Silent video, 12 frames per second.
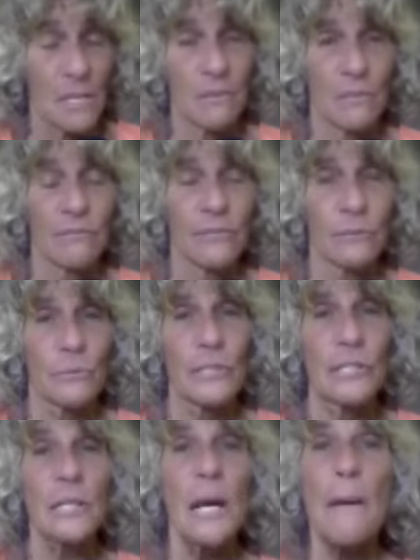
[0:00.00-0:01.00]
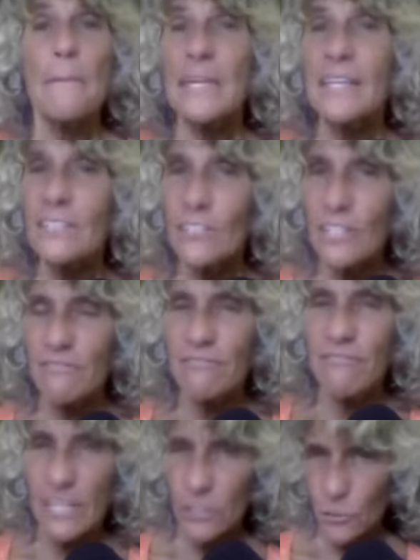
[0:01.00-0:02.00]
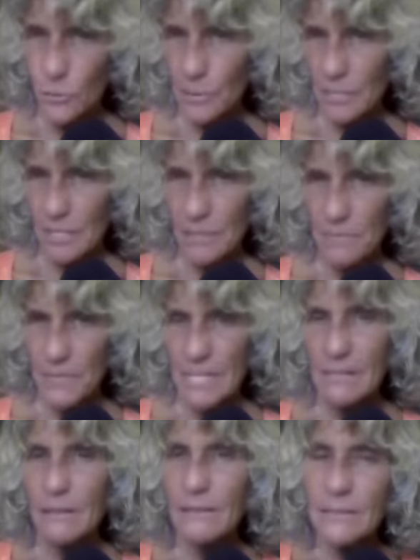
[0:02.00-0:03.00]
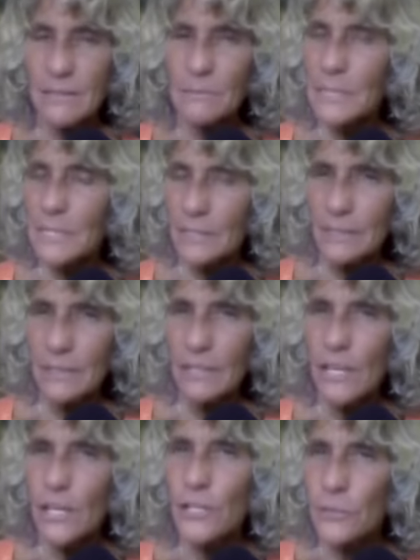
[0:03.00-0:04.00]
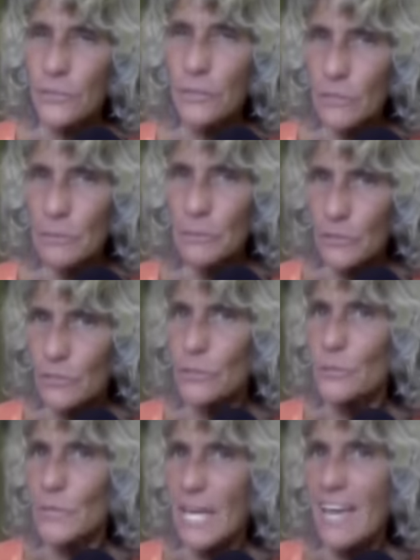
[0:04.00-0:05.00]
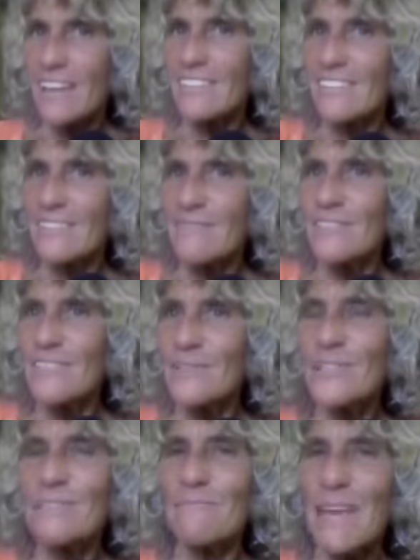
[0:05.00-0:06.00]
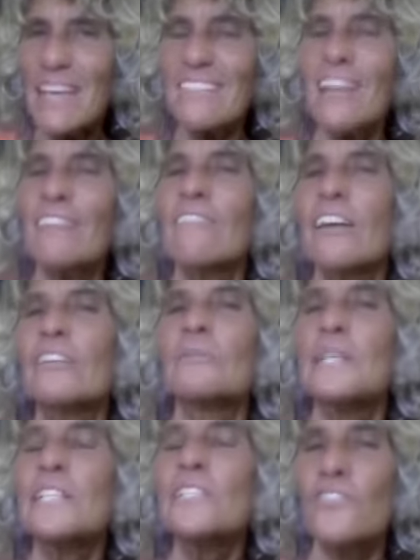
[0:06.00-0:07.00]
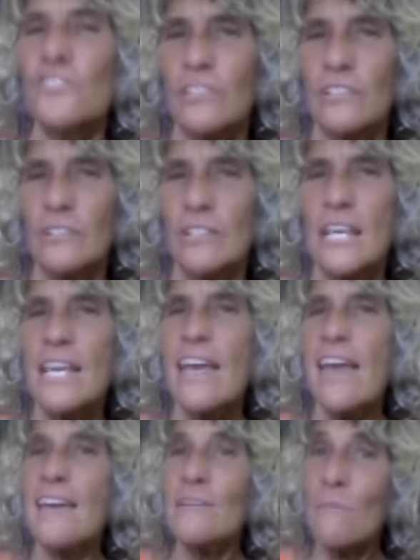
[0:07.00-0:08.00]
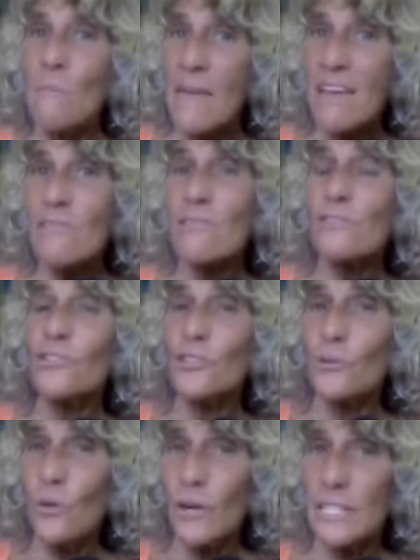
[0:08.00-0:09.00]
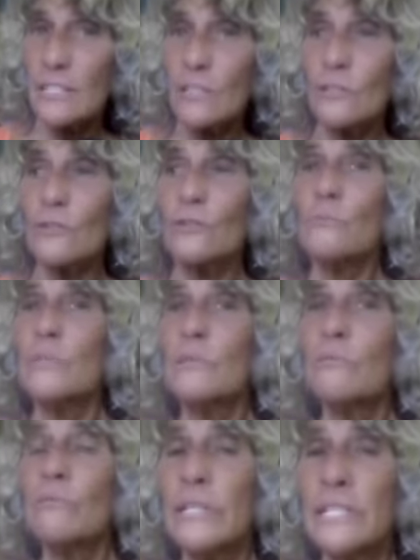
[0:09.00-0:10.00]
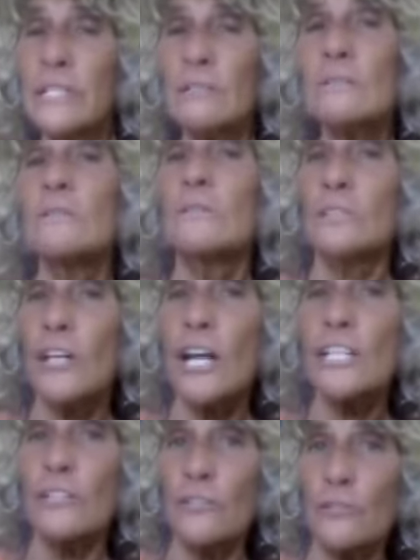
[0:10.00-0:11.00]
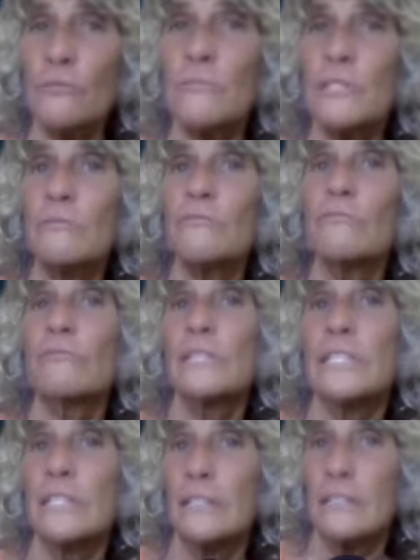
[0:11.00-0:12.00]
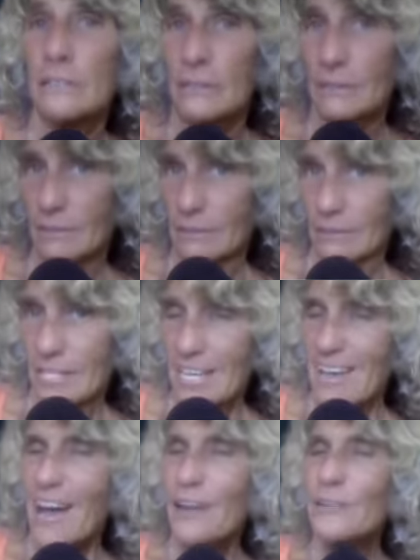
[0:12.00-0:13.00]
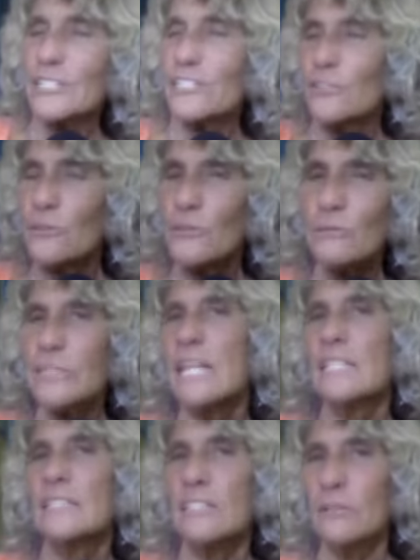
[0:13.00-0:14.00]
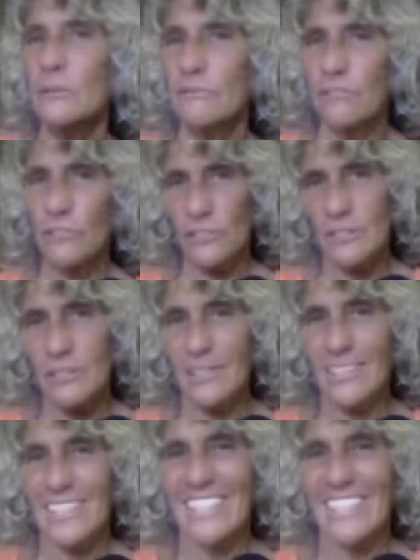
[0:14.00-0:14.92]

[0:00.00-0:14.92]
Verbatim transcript: make me feel real because eventually and ultimately you're the only person who can who can make that evaluation and make the choice to be real or not to be real how is your reality coefficient